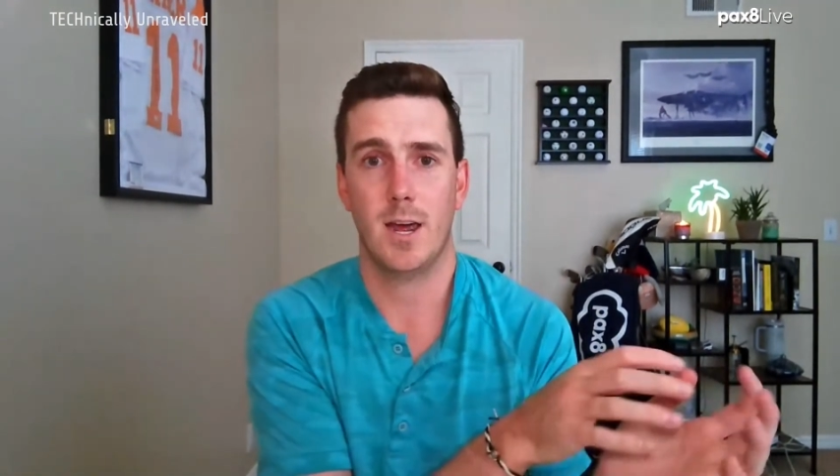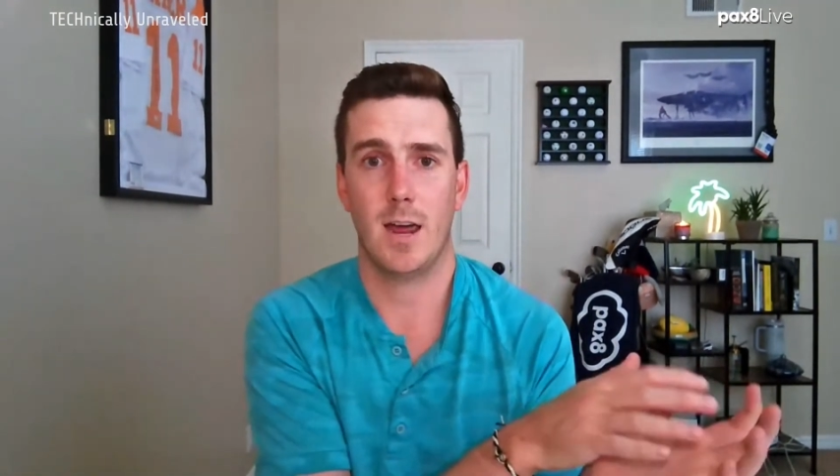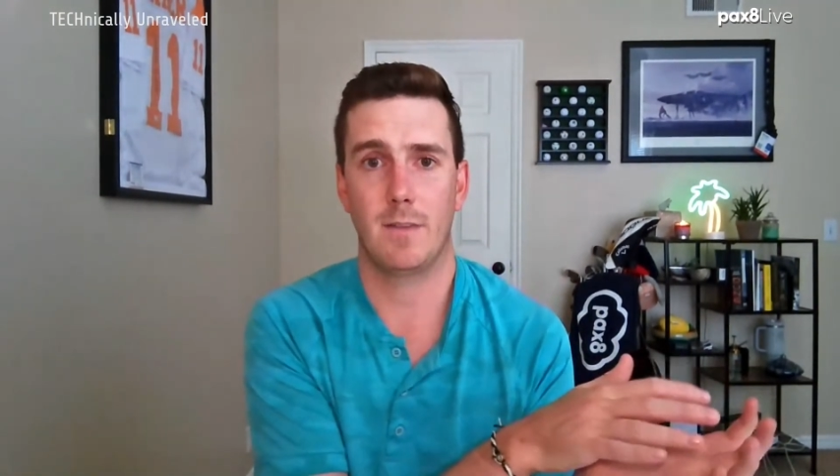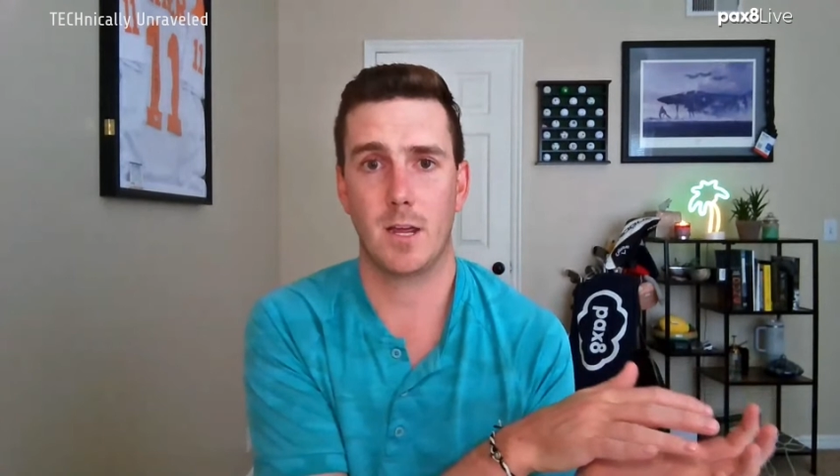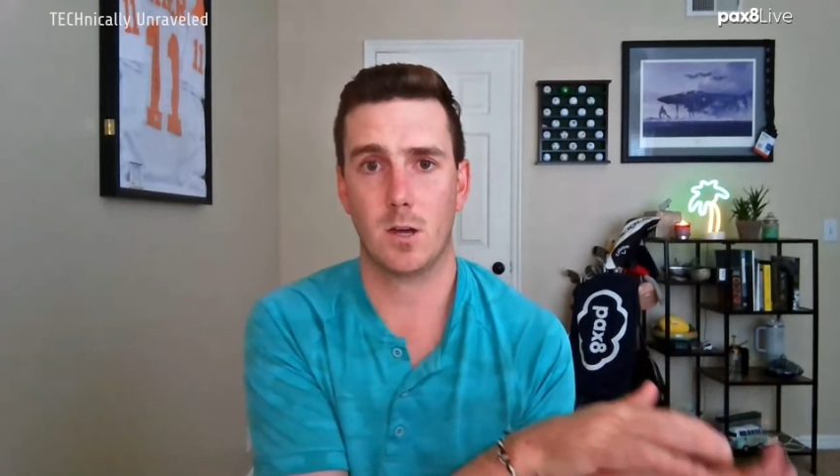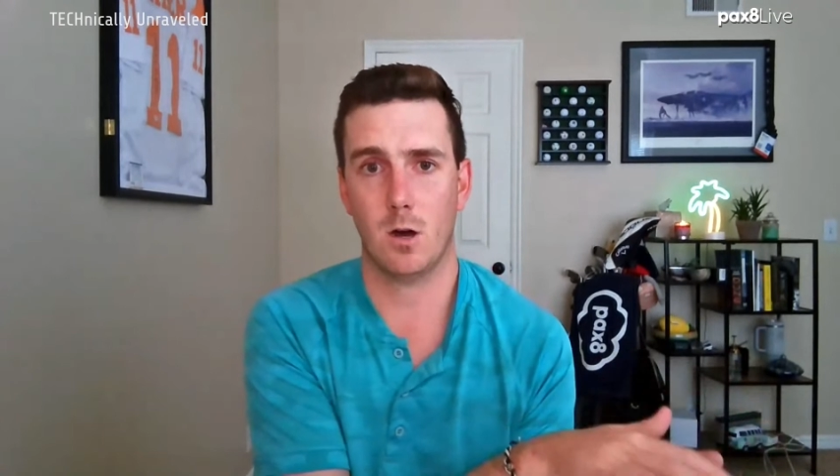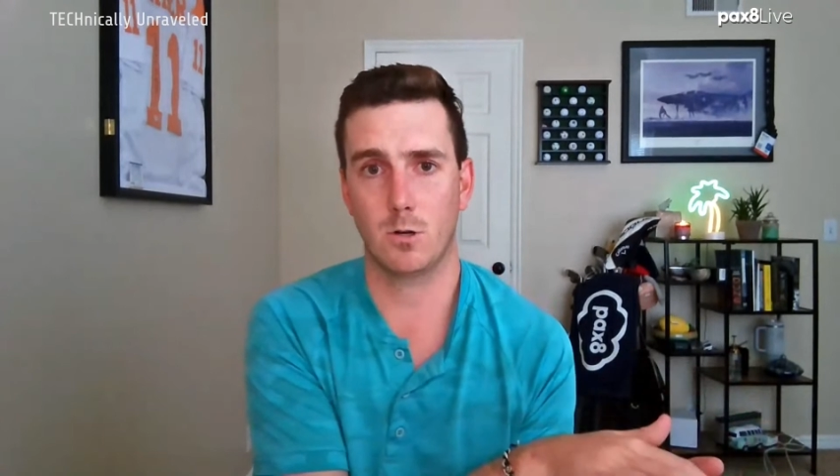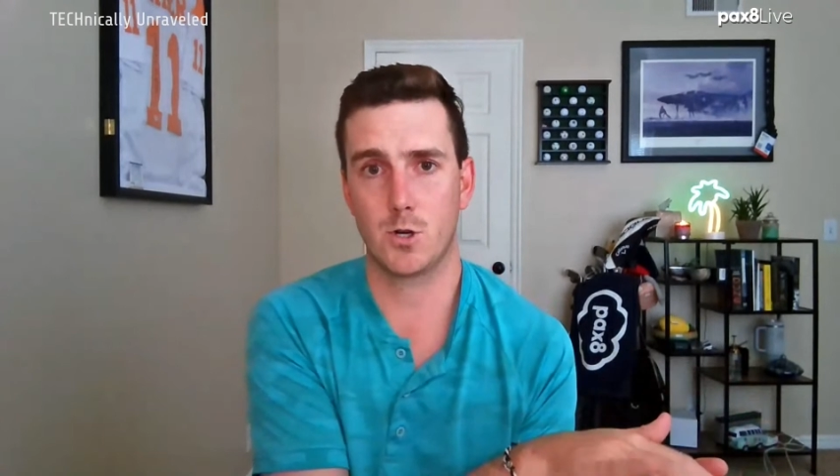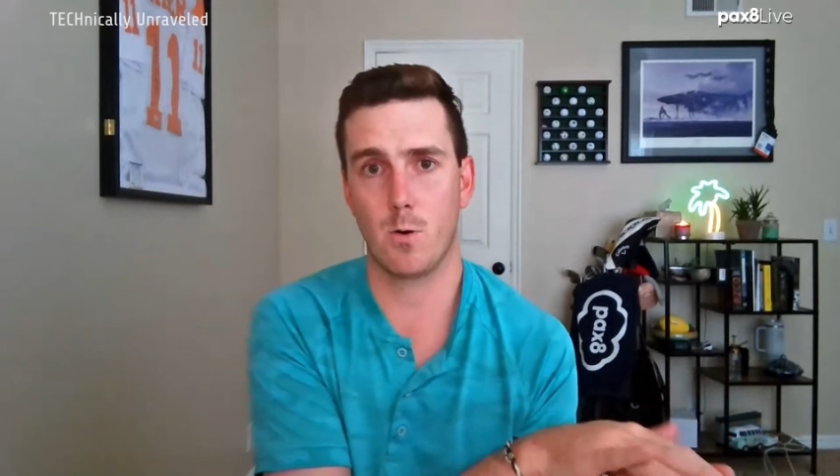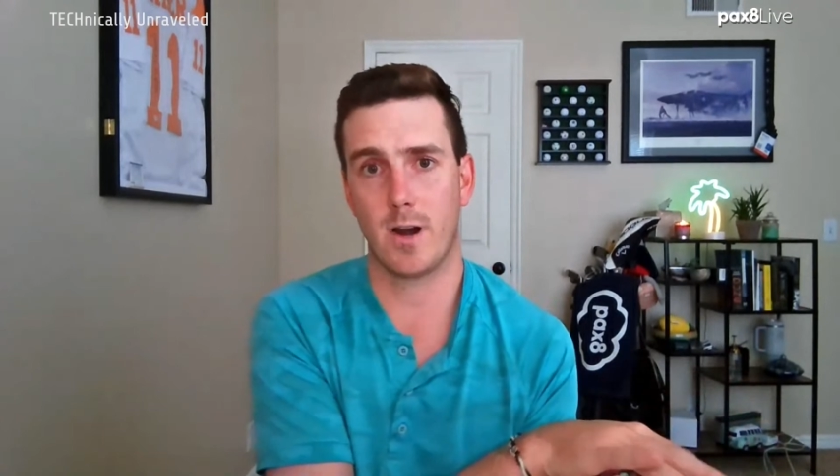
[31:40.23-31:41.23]
and they
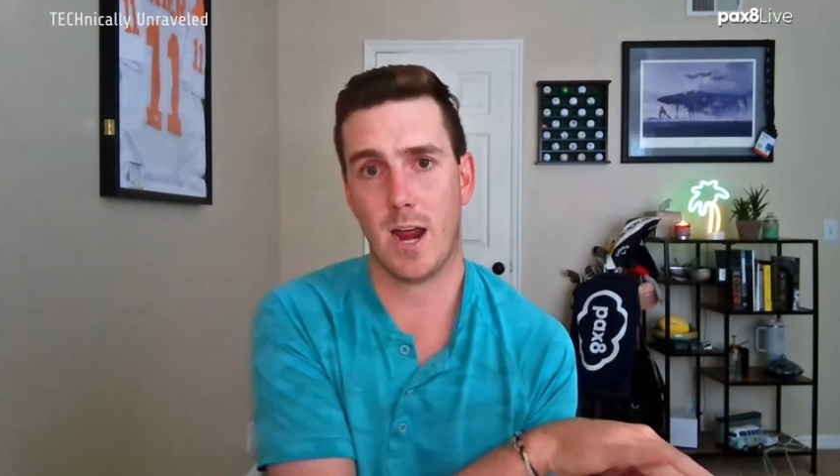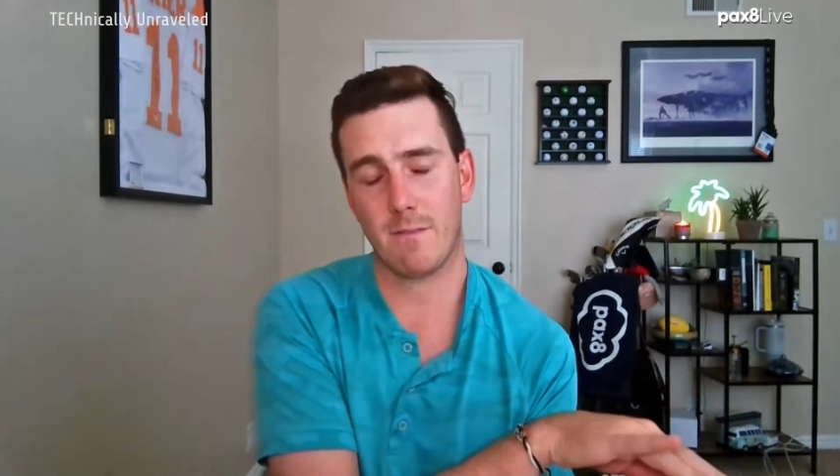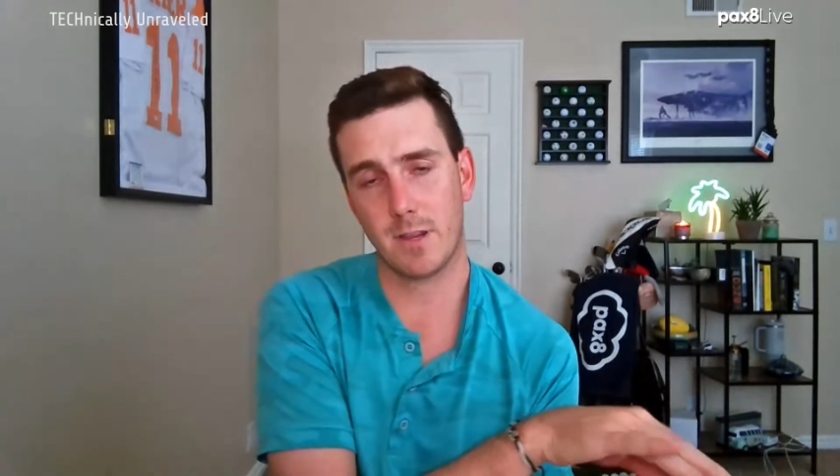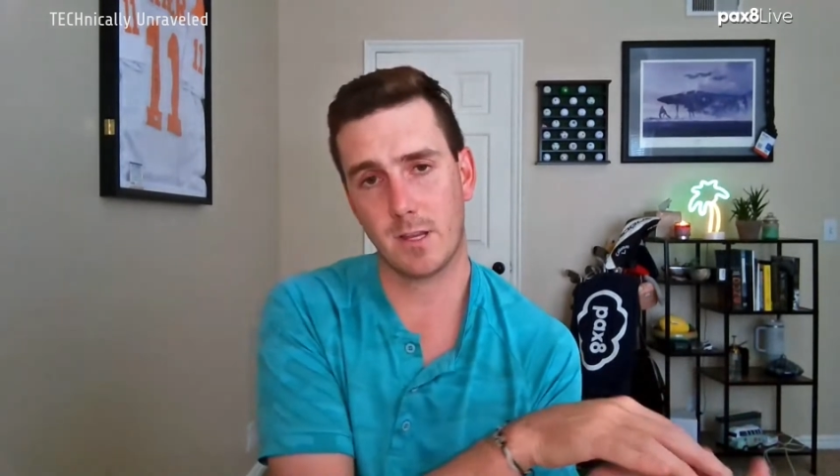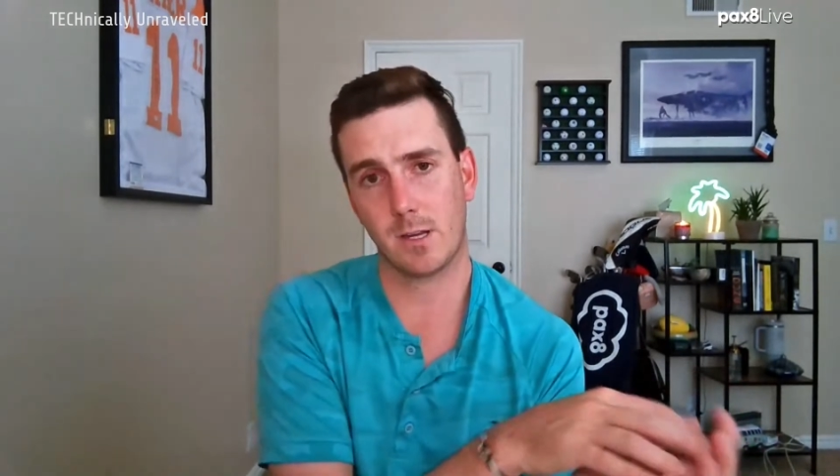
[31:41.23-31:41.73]
coach you on everything